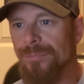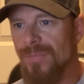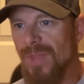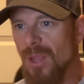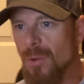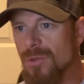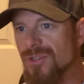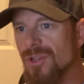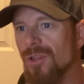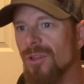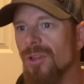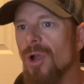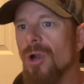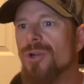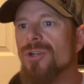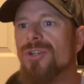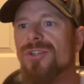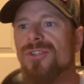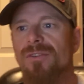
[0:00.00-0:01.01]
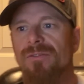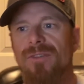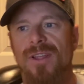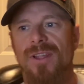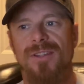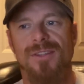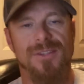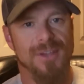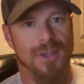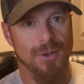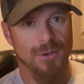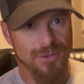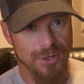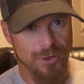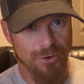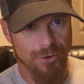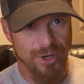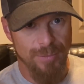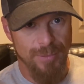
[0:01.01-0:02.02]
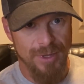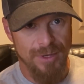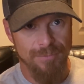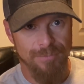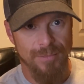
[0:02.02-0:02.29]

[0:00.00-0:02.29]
It was the largest defense sales agreement